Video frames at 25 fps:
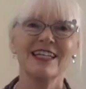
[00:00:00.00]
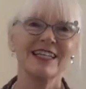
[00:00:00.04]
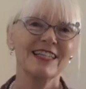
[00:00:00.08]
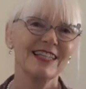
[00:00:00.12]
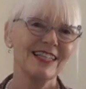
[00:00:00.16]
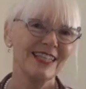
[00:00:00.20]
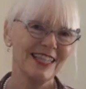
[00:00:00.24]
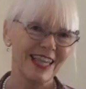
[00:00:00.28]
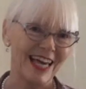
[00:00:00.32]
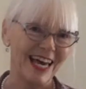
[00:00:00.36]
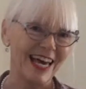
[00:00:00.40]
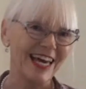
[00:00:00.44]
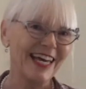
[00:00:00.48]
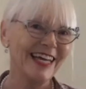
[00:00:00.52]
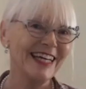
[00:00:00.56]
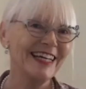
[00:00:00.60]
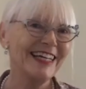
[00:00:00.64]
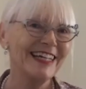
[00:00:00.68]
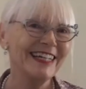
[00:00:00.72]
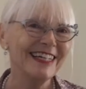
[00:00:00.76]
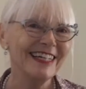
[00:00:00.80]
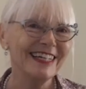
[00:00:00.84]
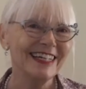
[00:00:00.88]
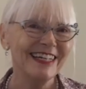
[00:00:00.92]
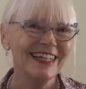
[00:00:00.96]

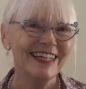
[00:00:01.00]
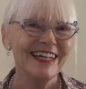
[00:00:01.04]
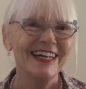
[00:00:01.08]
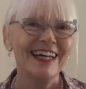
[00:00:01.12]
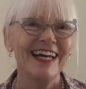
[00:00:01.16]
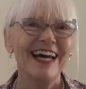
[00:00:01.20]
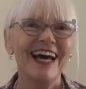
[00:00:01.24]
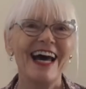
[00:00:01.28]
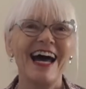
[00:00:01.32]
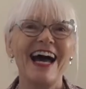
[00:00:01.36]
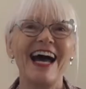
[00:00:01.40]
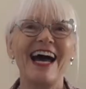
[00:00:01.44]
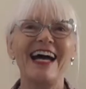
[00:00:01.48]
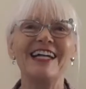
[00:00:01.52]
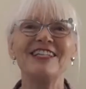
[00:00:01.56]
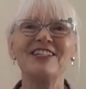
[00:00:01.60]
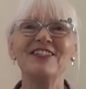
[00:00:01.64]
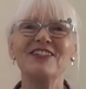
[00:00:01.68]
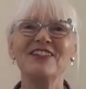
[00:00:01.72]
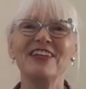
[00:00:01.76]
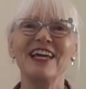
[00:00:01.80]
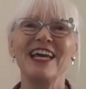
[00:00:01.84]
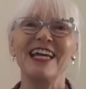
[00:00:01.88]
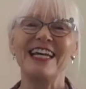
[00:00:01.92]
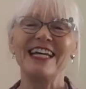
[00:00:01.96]
Today. And
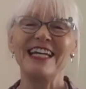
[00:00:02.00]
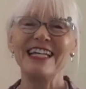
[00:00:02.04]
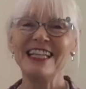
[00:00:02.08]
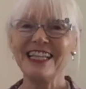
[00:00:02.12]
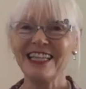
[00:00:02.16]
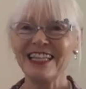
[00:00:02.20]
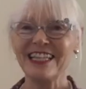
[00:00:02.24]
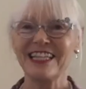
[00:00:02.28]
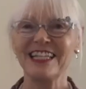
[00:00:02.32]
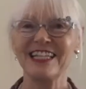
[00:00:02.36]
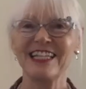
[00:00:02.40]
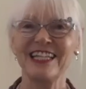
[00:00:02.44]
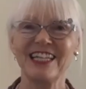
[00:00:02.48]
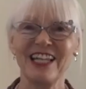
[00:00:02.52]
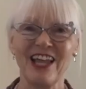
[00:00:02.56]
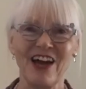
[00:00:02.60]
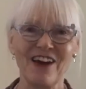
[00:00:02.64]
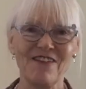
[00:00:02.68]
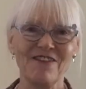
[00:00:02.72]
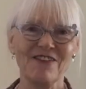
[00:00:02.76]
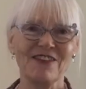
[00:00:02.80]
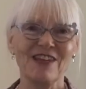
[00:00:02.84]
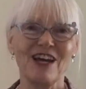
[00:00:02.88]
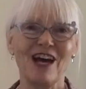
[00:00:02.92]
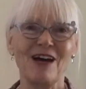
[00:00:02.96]
you get instant
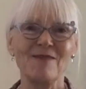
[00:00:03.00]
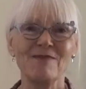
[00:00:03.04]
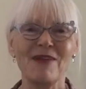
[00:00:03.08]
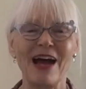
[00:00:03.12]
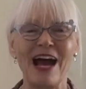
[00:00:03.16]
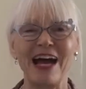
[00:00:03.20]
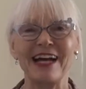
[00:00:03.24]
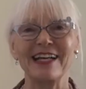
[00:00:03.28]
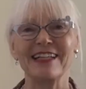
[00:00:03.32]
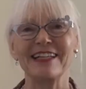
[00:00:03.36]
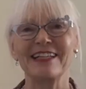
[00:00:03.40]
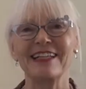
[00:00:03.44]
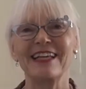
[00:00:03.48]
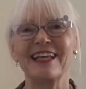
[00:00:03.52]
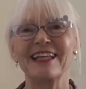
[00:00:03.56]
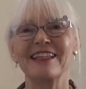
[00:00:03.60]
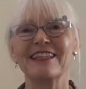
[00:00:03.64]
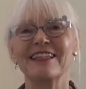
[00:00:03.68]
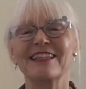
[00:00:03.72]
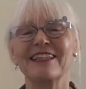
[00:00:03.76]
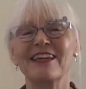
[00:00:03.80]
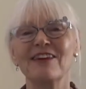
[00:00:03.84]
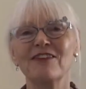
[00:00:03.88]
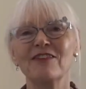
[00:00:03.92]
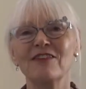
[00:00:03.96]
lifetime
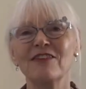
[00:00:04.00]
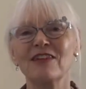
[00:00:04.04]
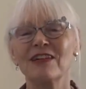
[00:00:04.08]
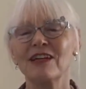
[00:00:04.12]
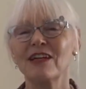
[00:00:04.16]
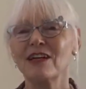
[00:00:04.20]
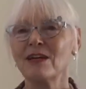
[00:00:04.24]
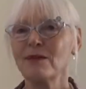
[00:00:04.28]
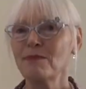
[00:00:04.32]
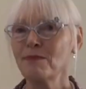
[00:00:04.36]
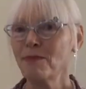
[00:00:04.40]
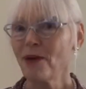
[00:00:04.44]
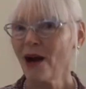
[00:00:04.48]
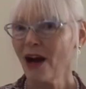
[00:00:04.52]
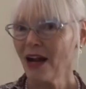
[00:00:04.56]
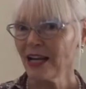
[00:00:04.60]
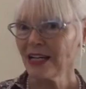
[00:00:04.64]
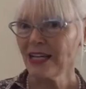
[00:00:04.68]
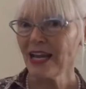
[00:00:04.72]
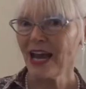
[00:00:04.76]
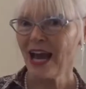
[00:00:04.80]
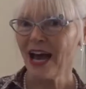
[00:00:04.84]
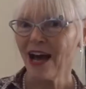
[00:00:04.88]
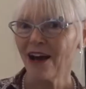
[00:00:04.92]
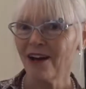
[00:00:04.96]
access. So buy
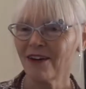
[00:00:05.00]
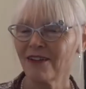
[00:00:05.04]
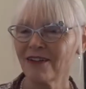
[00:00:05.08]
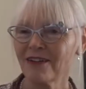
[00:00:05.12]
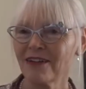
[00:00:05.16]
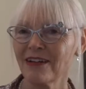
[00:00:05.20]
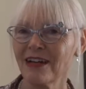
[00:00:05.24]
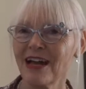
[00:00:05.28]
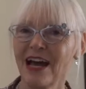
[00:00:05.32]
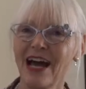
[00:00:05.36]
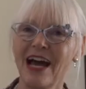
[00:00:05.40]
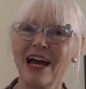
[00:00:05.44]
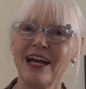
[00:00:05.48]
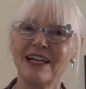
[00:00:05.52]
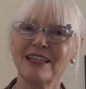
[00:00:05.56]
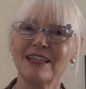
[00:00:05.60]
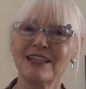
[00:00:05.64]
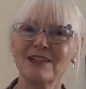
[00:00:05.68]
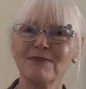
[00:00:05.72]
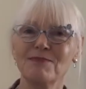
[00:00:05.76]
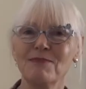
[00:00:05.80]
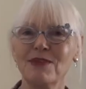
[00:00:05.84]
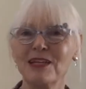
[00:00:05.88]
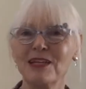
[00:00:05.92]
now and